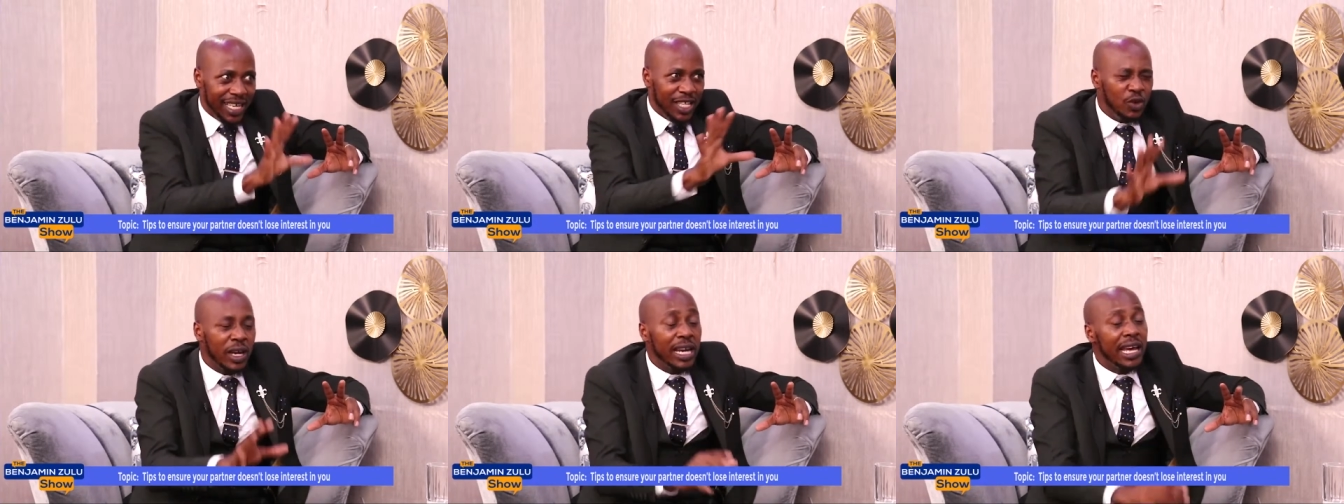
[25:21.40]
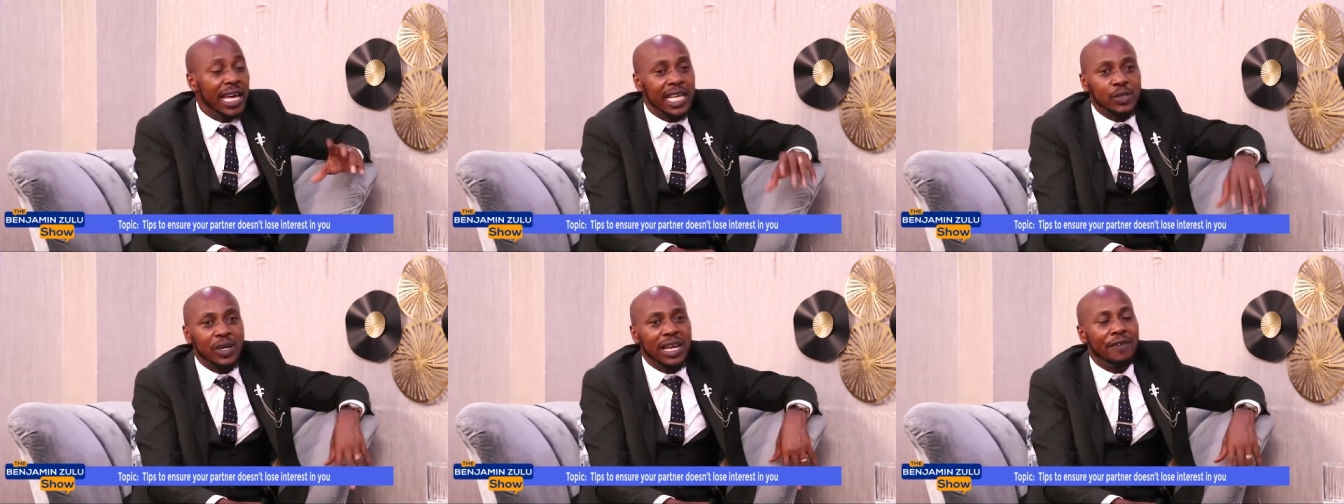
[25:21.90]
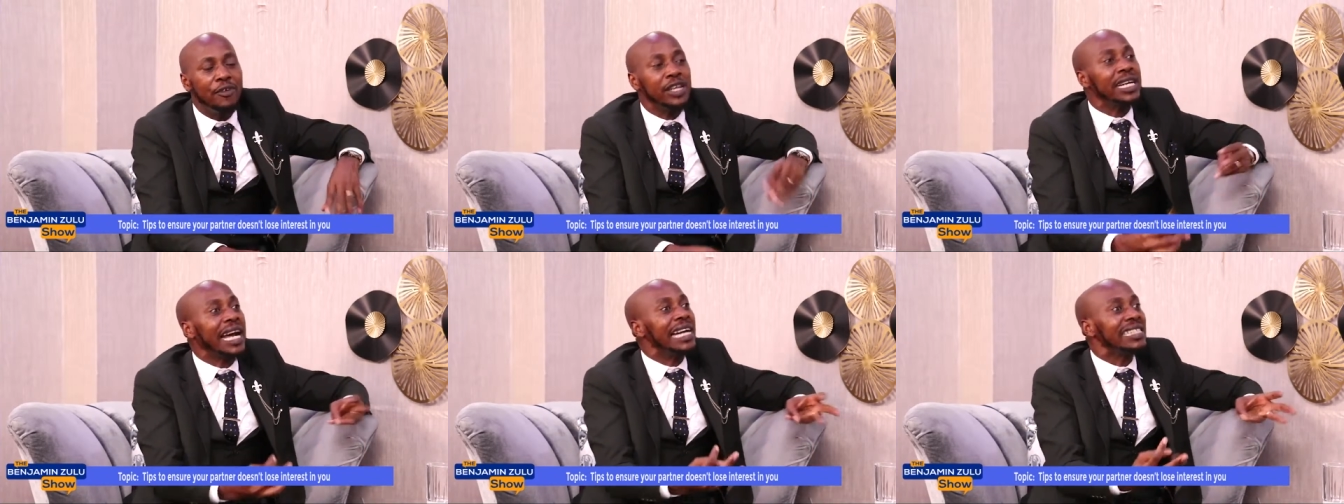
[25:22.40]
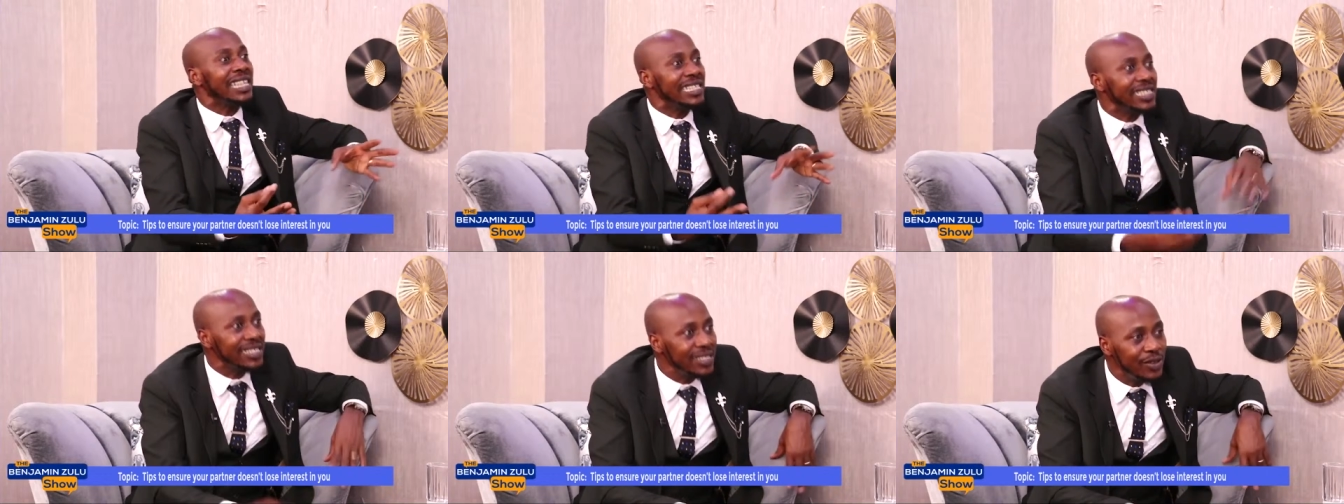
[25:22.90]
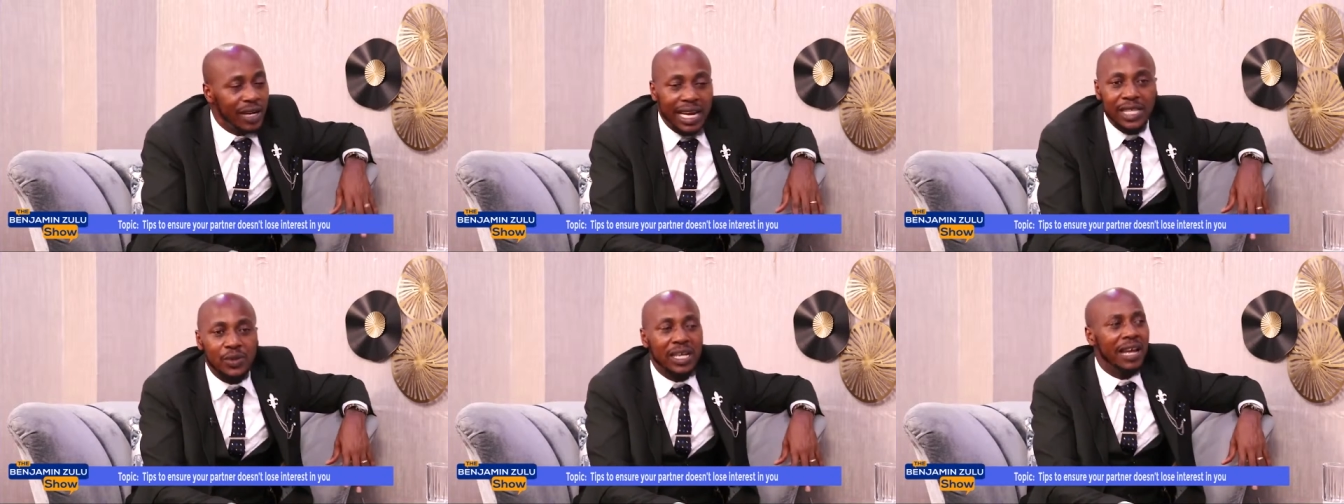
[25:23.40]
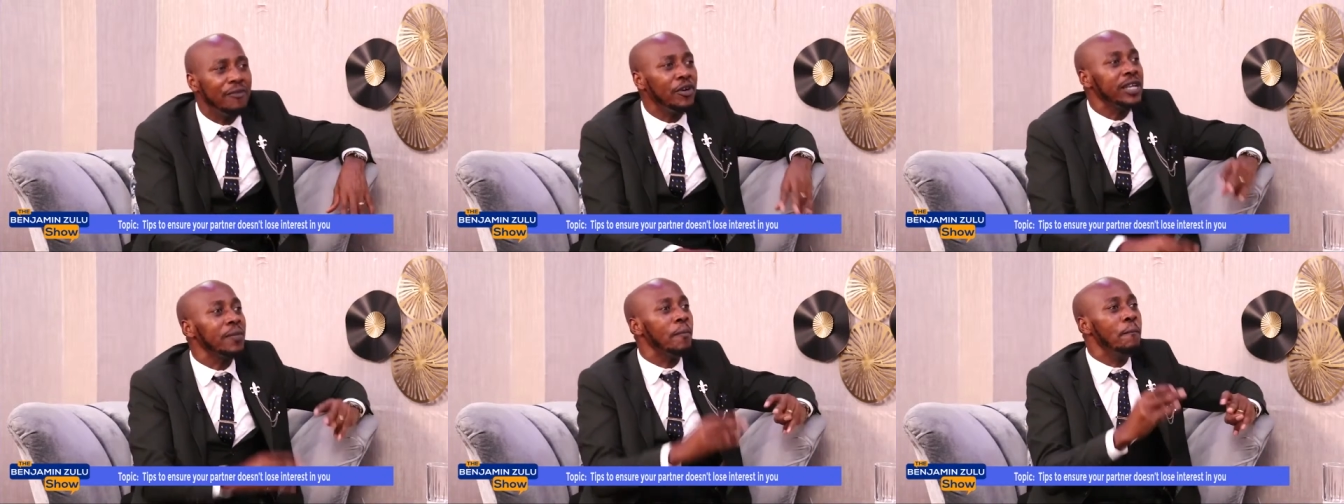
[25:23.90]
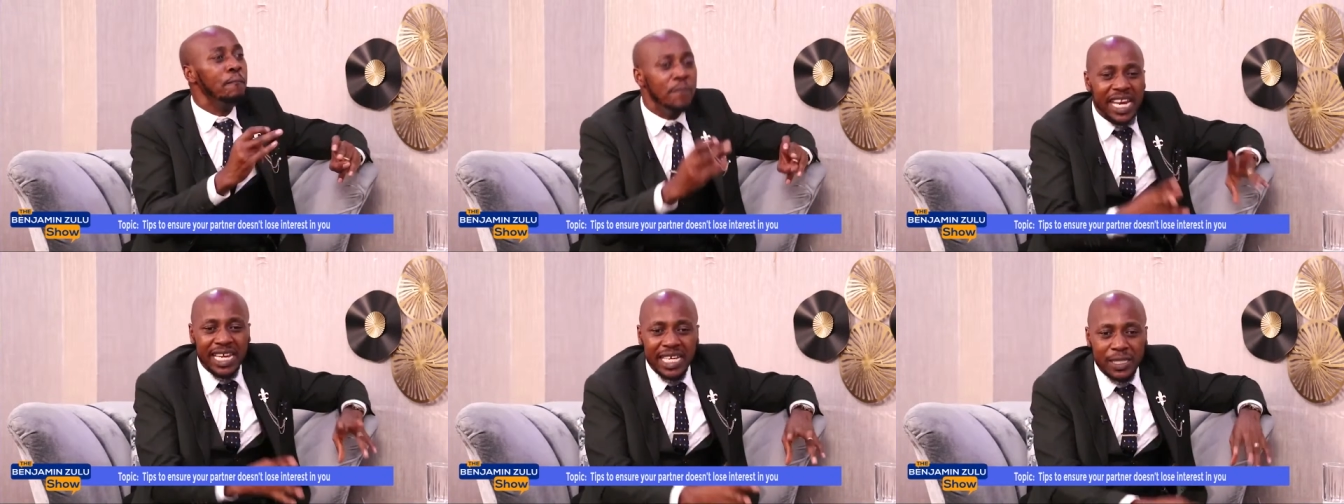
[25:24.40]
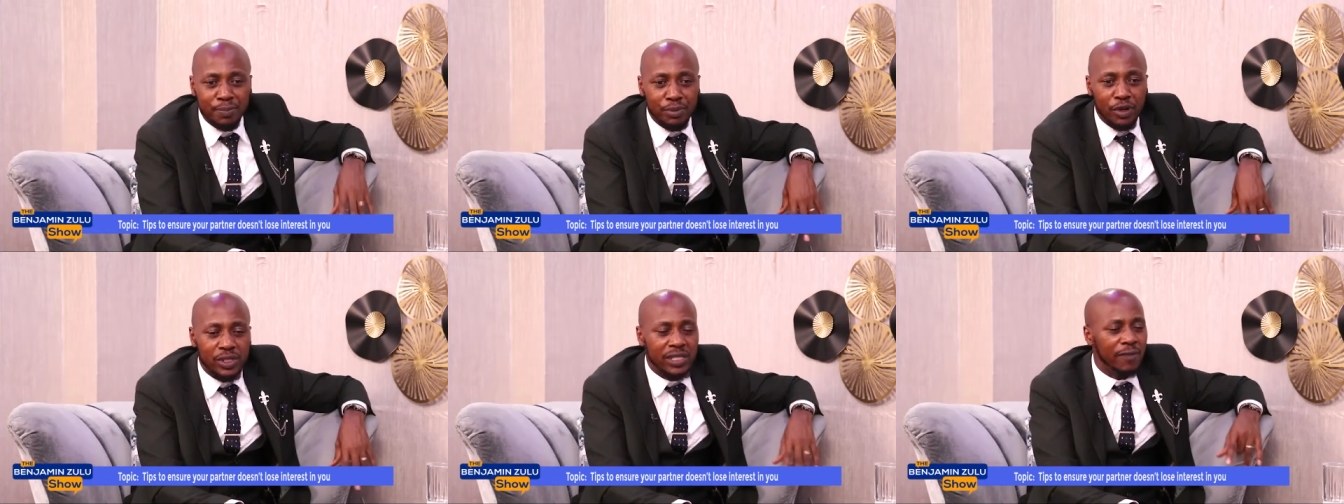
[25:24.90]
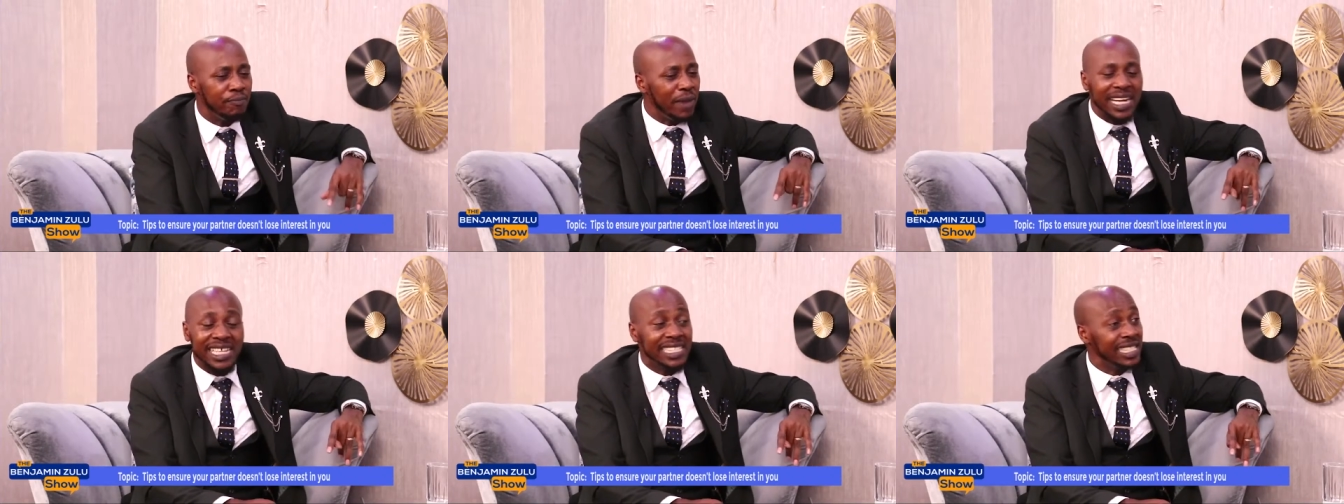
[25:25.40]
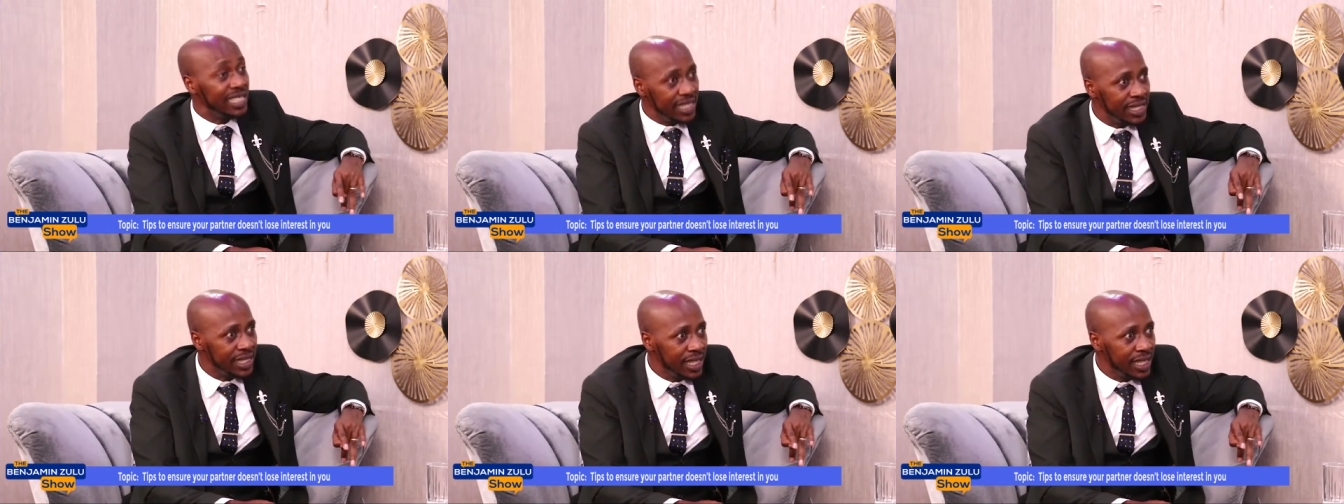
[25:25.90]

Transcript: You can as well avoid cancers. You can as well avoid many explosive bad diseases.